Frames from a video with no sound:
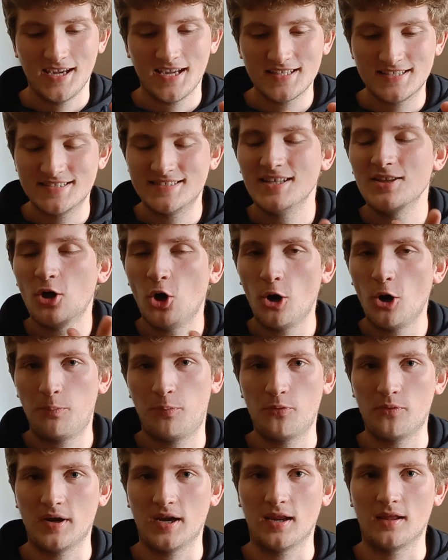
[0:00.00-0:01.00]
it's still
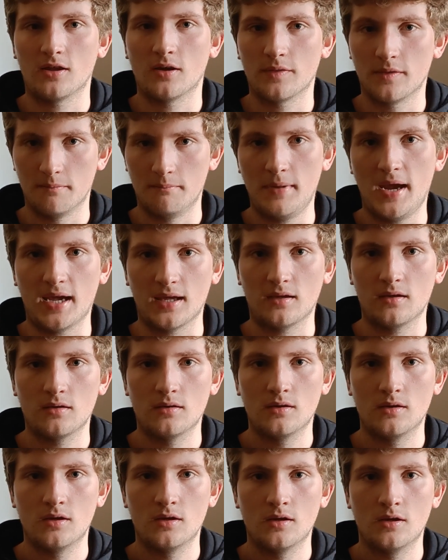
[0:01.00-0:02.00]
operating on the Mac.
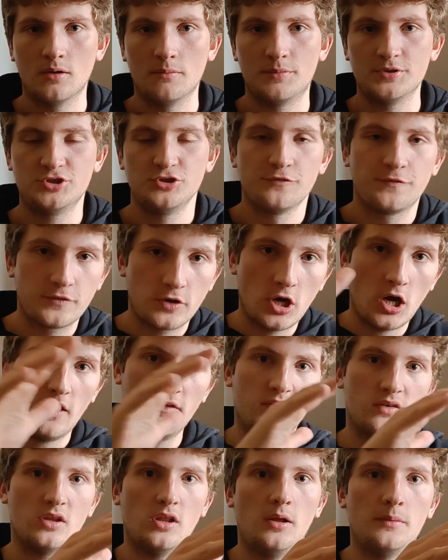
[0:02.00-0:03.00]
But you've
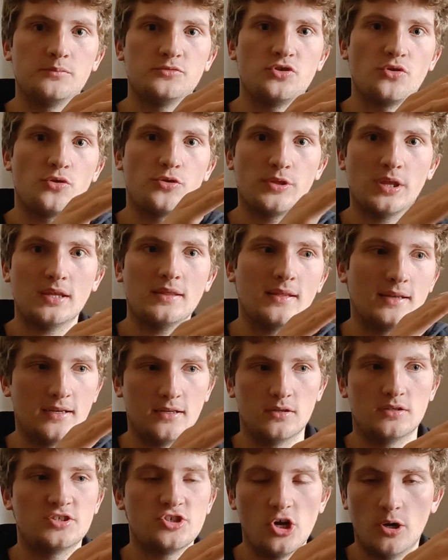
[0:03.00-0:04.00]
covered it up to think that
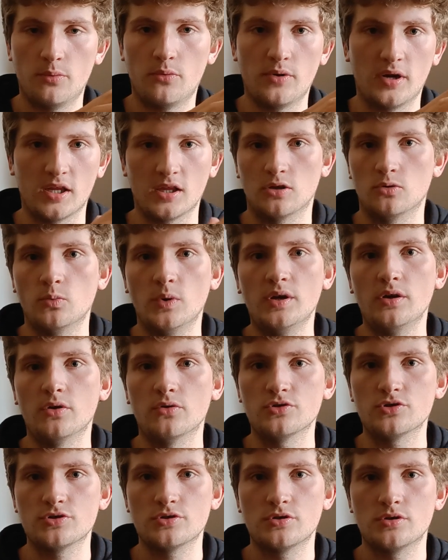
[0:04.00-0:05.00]
it's operating on
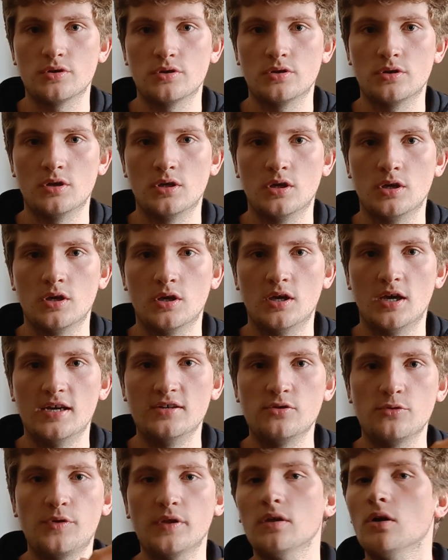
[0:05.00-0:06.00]
Windows.
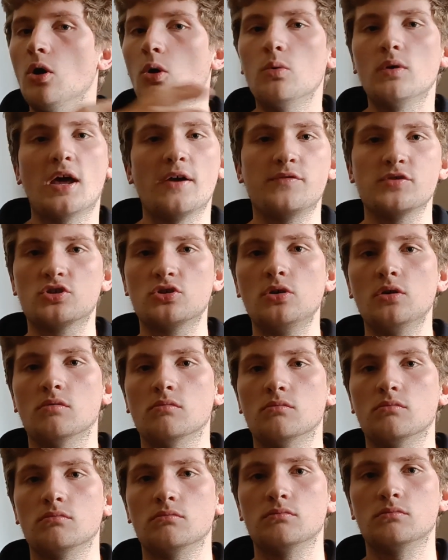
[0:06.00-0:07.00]
And you think, oh, life is
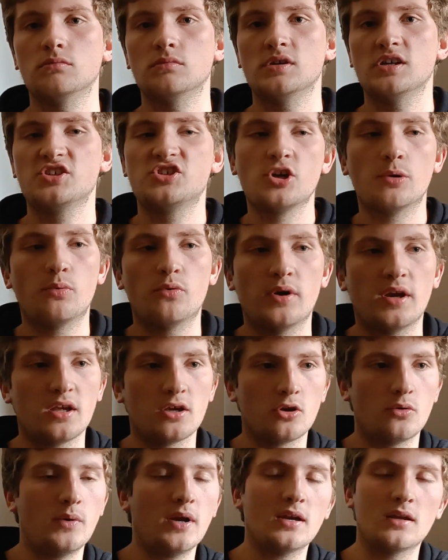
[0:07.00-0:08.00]
good. It's
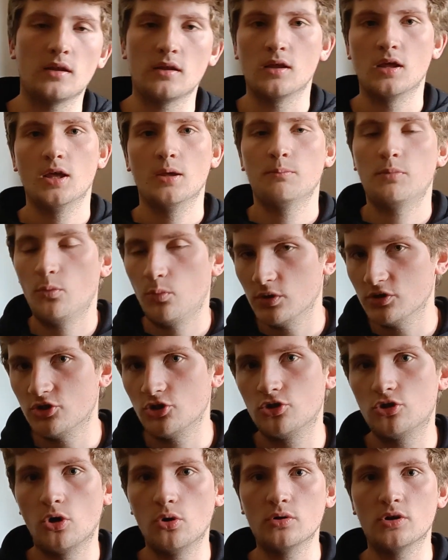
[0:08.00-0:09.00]
operating correctly. But
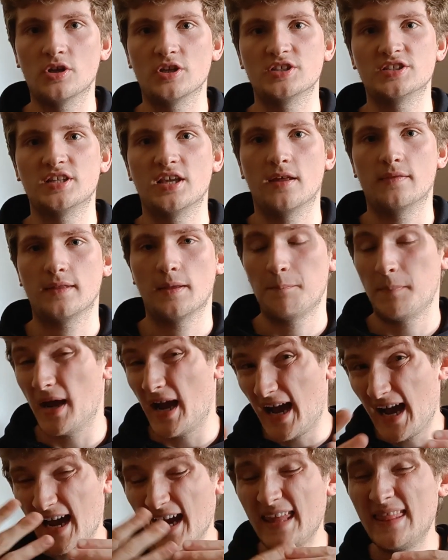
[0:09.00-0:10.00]
what you don't understand, that
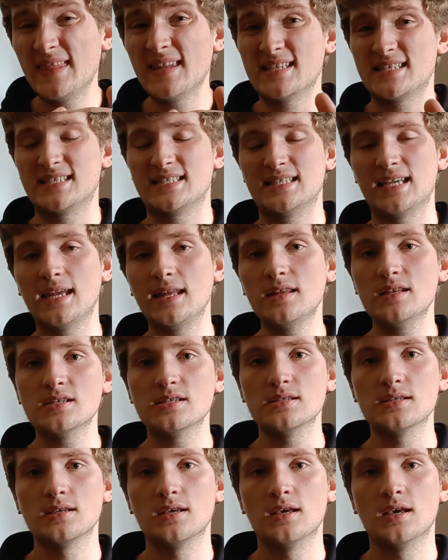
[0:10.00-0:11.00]
behind the
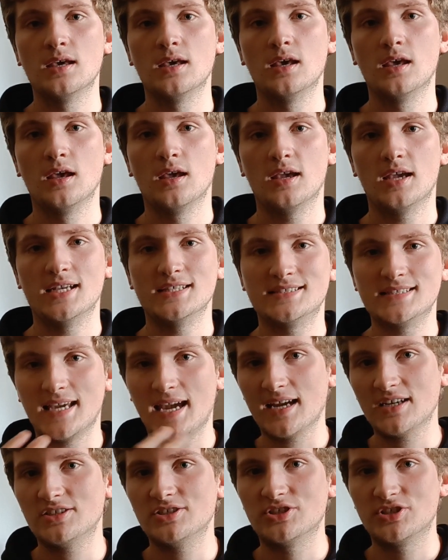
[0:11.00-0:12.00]
scenes, it's
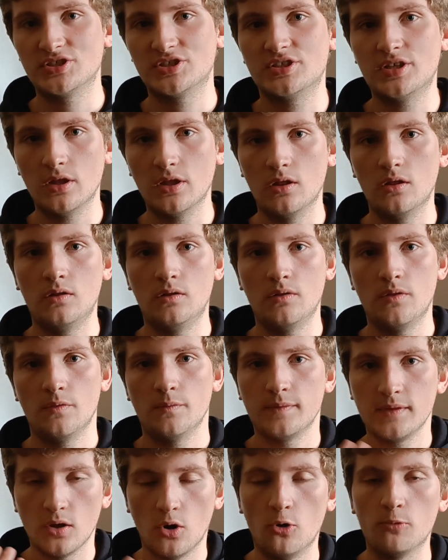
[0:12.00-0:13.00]
actually still
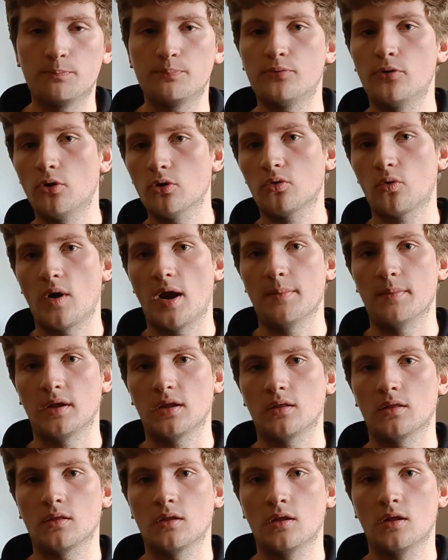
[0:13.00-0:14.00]
the old
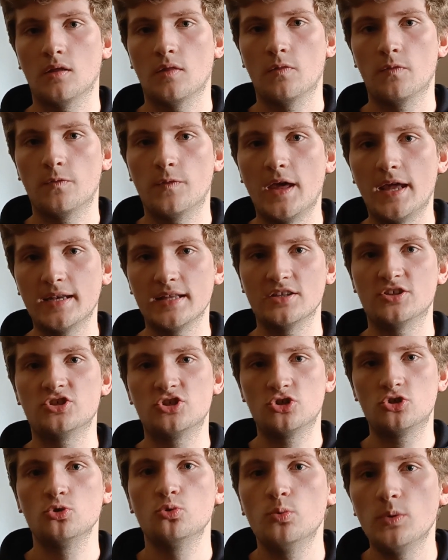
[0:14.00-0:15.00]
programming that
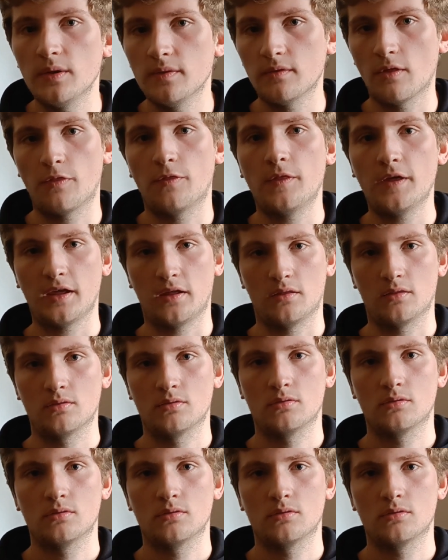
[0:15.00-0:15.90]
is doing the thing.